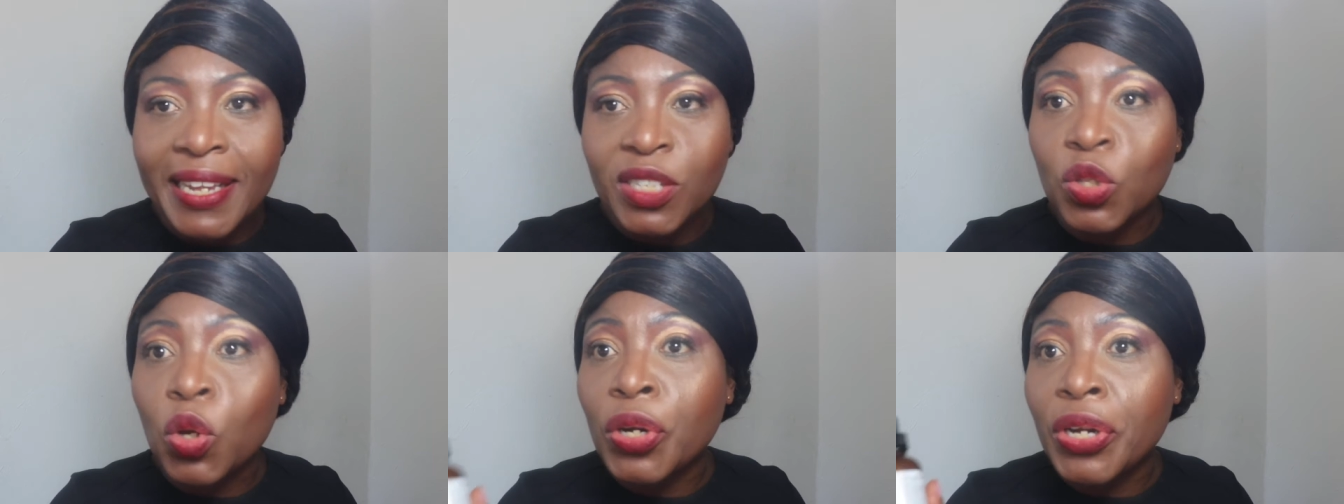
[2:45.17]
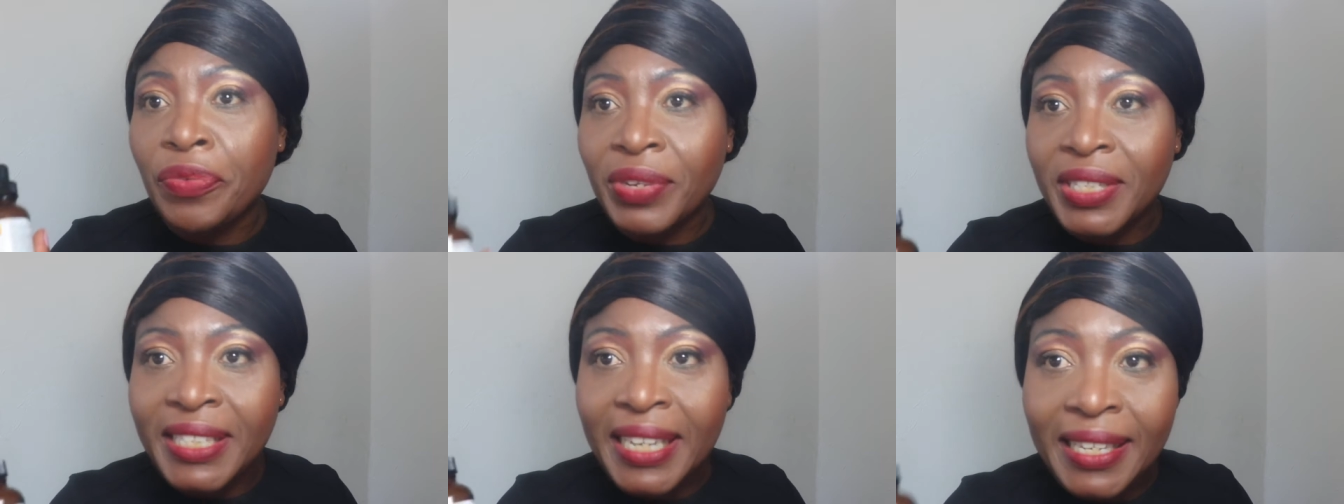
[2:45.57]
It's not
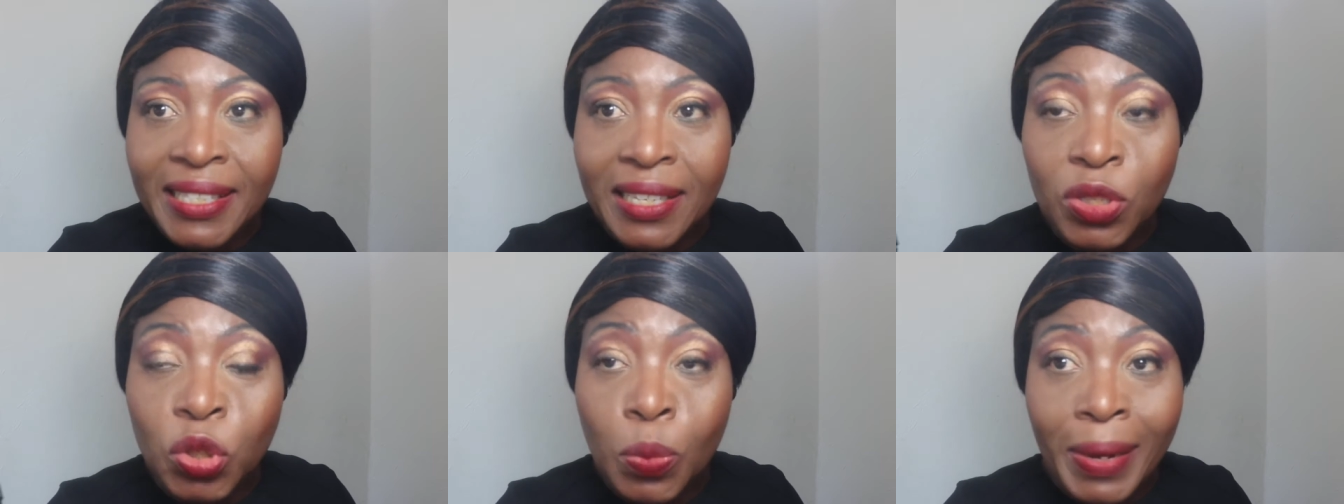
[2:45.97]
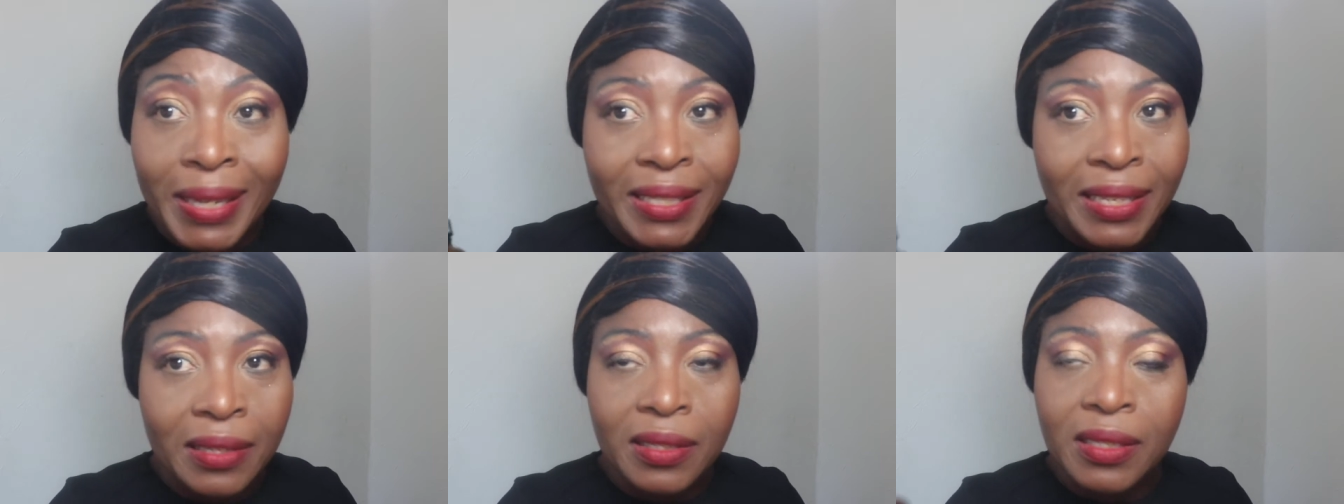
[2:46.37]
irritating to my
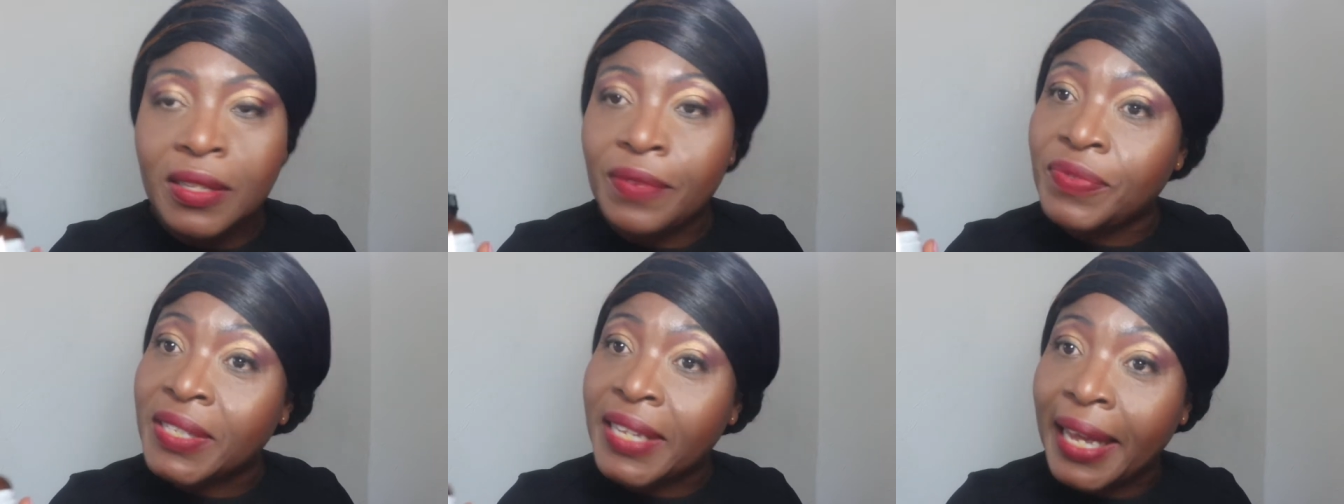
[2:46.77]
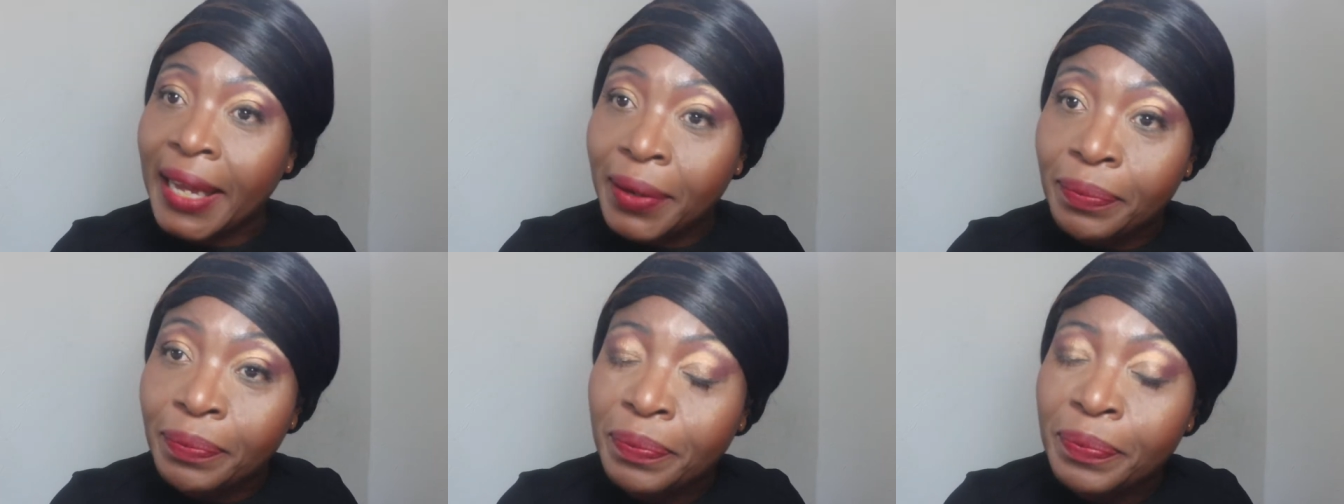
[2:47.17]
sensitive
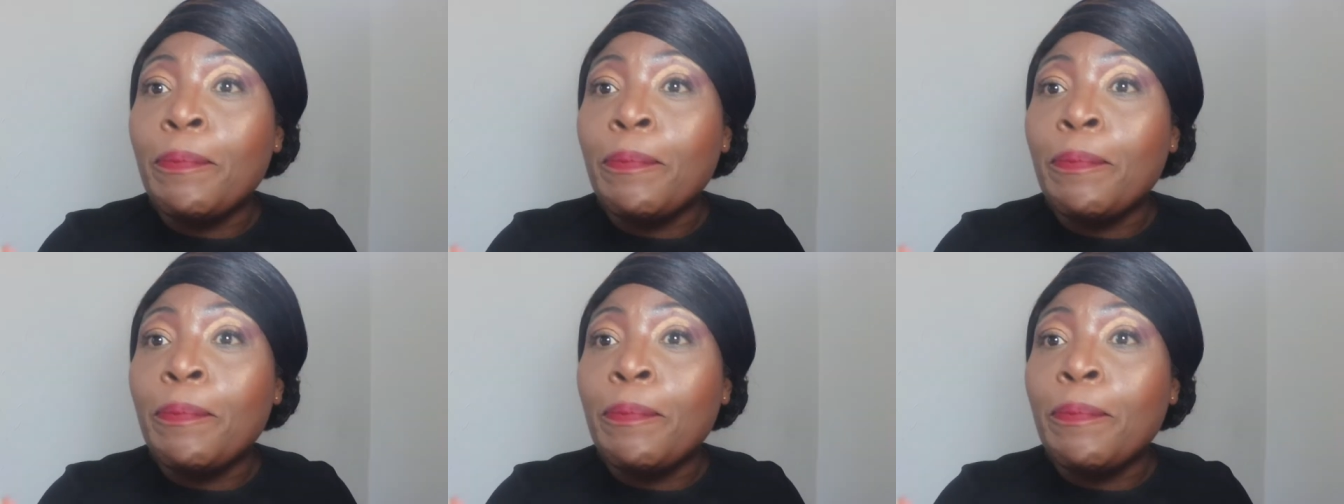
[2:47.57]
skin.